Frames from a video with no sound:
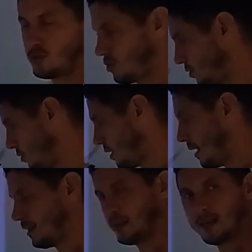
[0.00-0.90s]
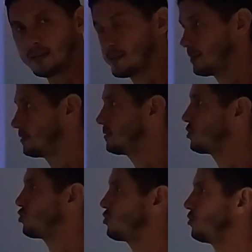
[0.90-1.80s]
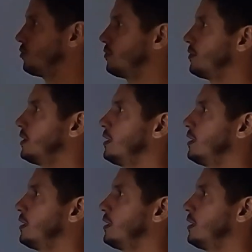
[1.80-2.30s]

2, lesson 2.